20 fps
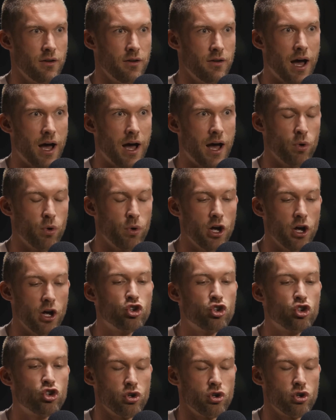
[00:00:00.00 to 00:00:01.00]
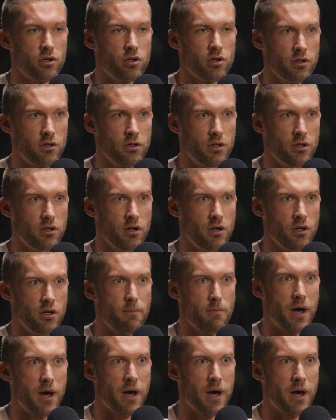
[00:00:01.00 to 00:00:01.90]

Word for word: I will assure yeah.